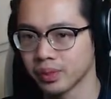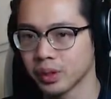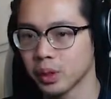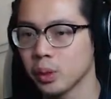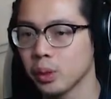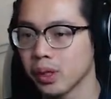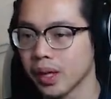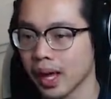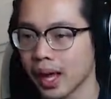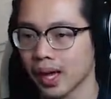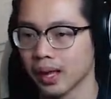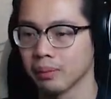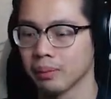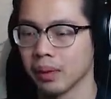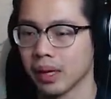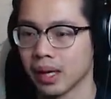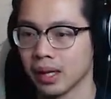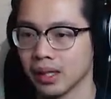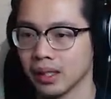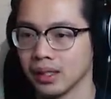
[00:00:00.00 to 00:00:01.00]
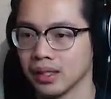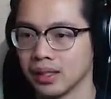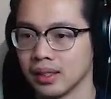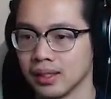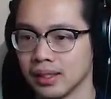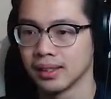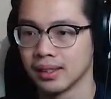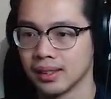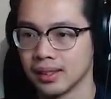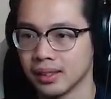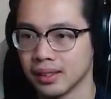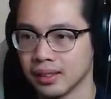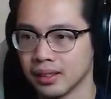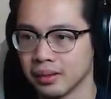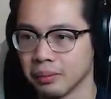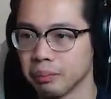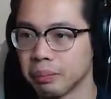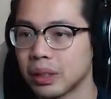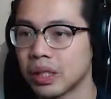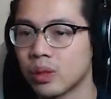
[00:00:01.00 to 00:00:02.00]
do that, man?
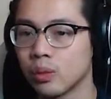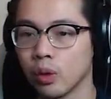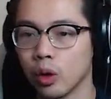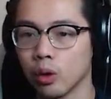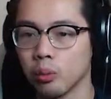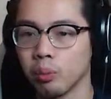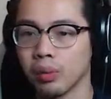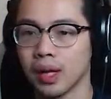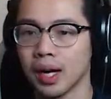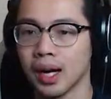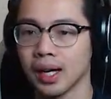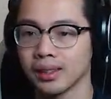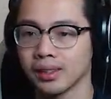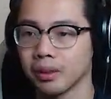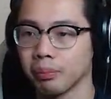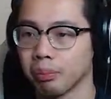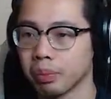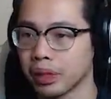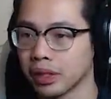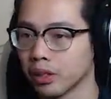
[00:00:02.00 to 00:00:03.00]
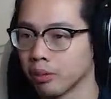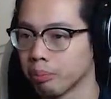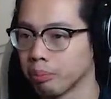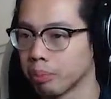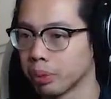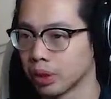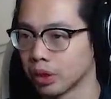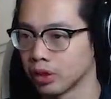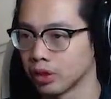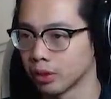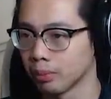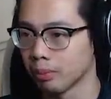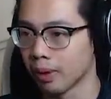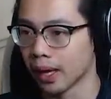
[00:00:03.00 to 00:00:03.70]
Be Roblox and be the Builder